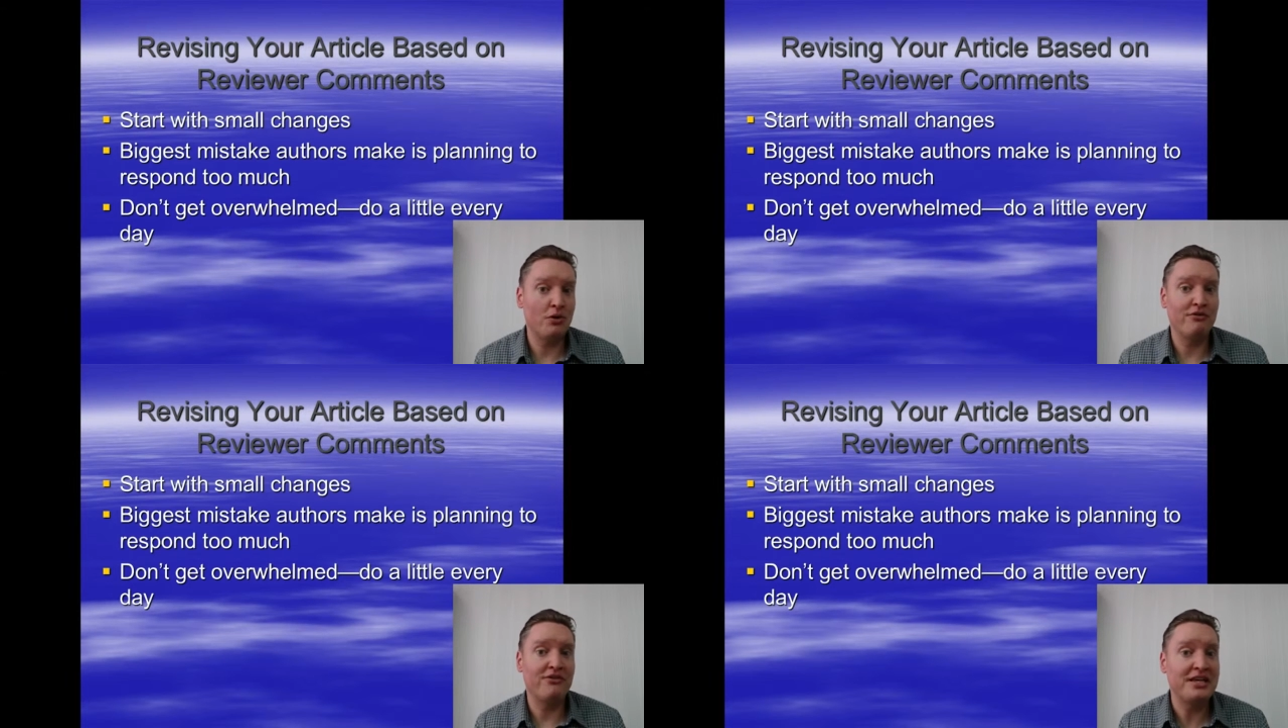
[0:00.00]

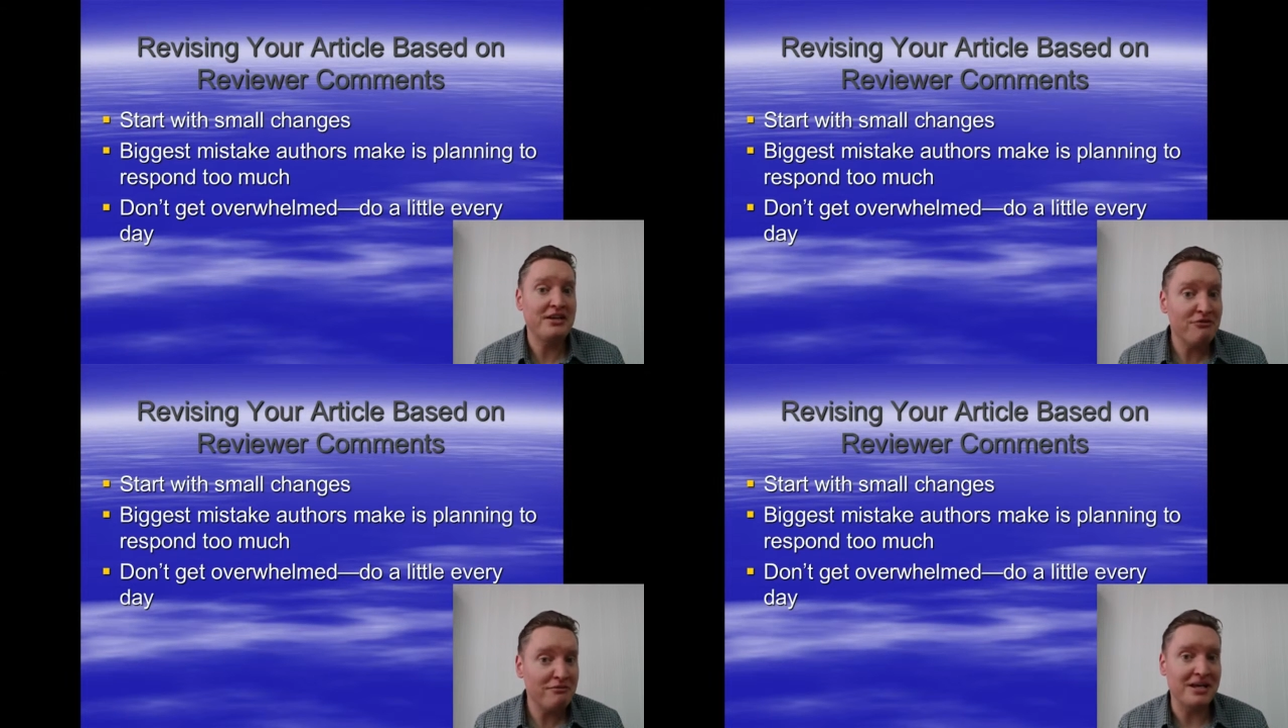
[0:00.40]
will
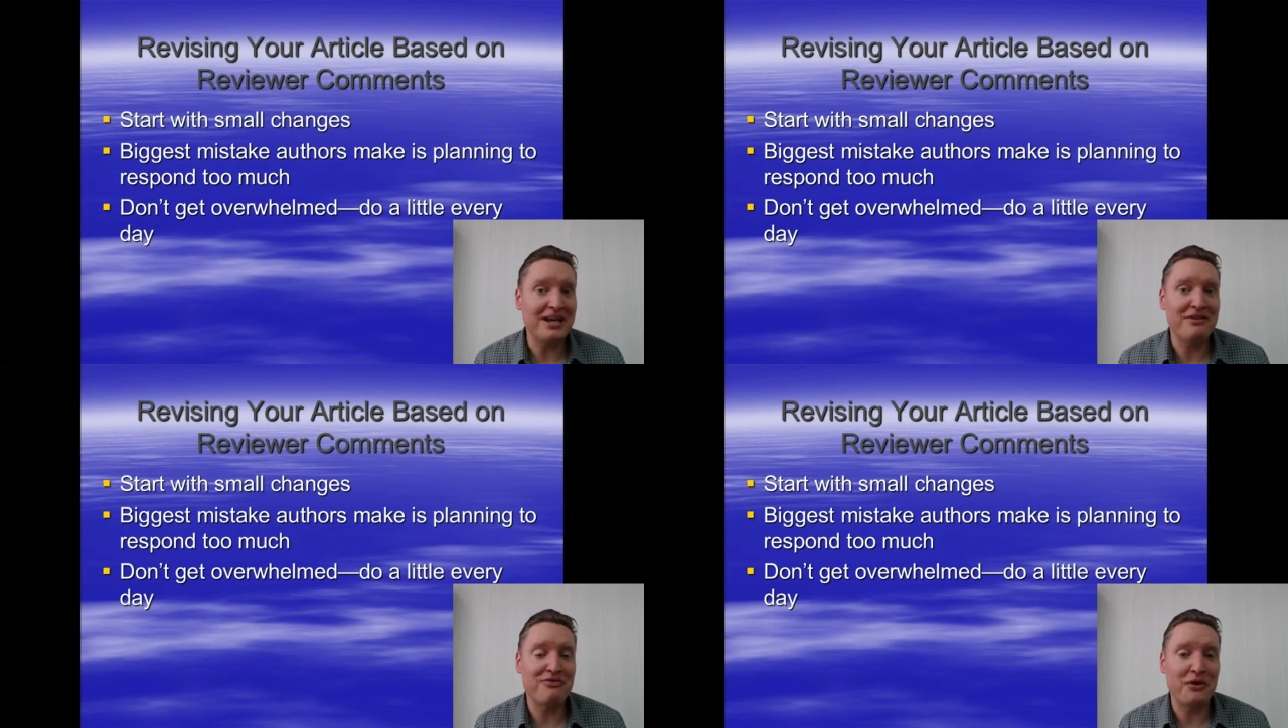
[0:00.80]
forgive
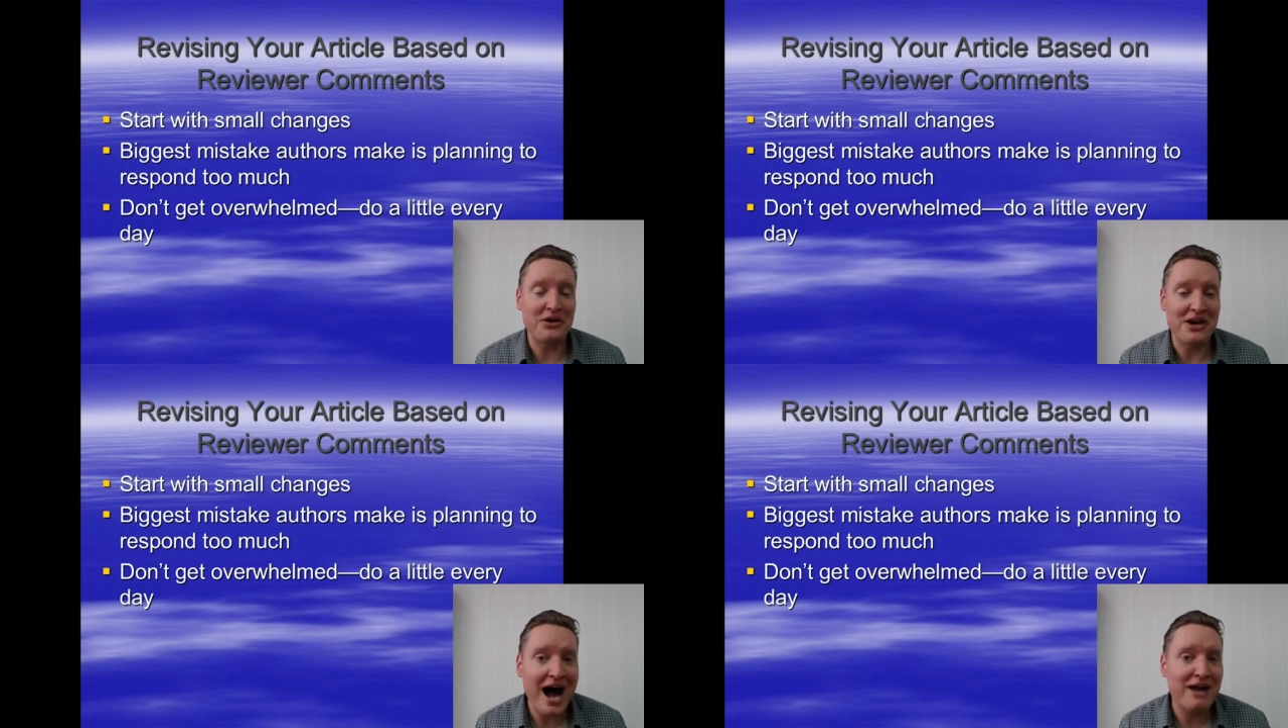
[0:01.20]
me
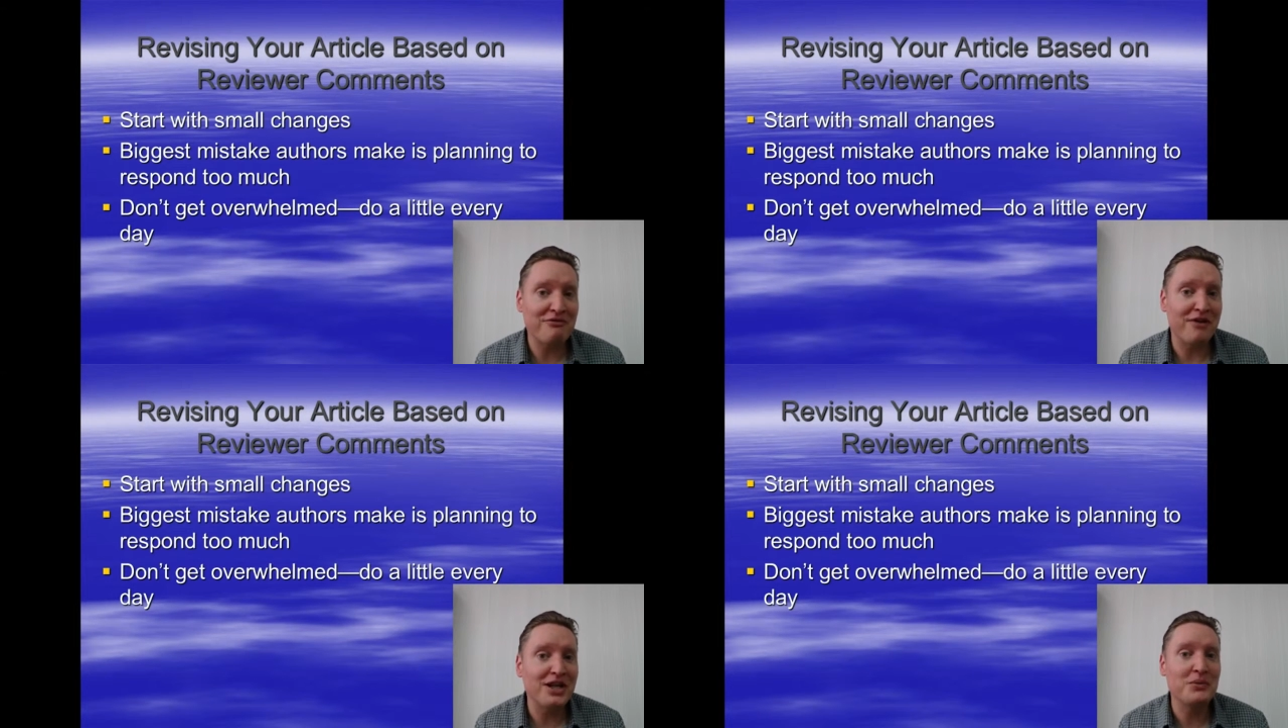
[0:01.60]
for not
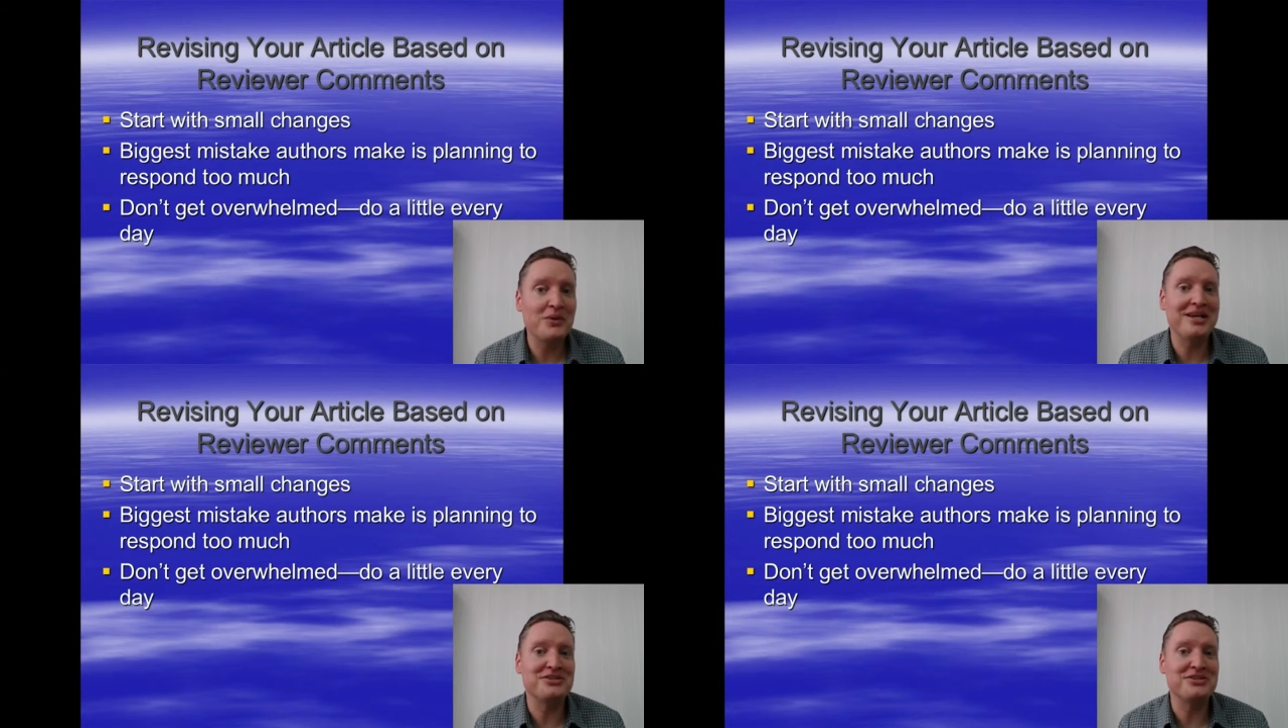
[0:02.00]
following